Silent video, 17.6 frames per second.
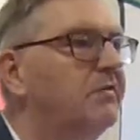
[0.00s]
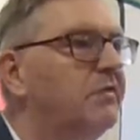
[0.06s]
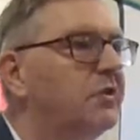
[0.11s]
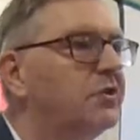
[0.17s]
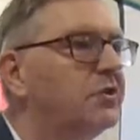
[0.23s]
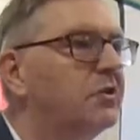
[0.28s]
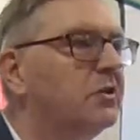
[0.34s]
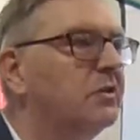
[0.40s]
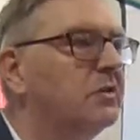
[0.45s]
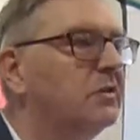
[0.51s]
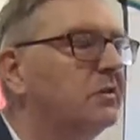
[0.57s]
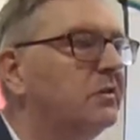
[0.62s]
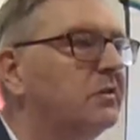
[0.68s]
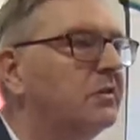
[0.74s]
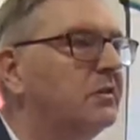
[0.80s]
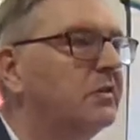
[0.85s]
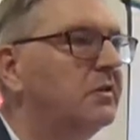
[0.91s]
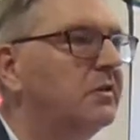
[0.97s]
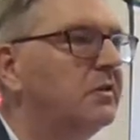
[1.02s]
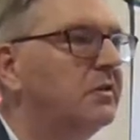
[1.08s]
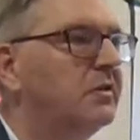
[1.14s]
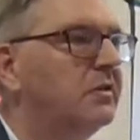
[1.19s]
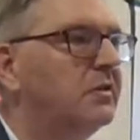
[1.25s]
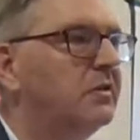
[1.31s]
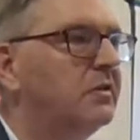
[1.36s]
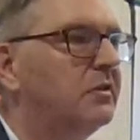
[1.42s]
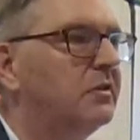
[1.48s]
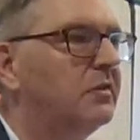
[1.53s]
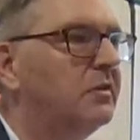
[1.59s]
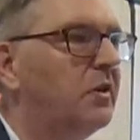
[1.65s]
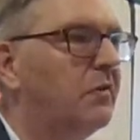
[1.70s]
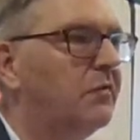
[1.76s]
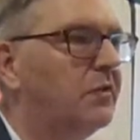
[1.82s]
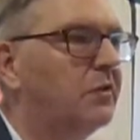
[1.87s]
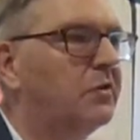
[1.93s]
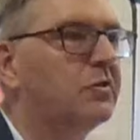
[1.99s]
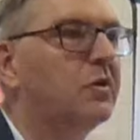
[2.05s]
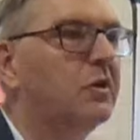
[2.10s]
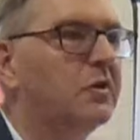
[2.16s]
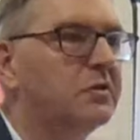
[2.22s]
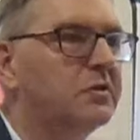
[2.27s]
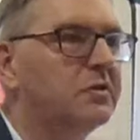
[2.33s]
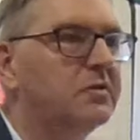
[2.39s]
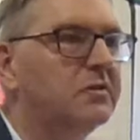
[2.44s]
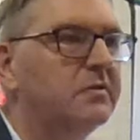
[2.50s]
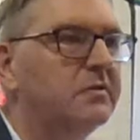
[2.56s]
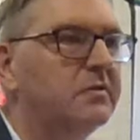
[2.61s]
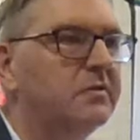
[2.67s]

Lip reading: vision of the cross.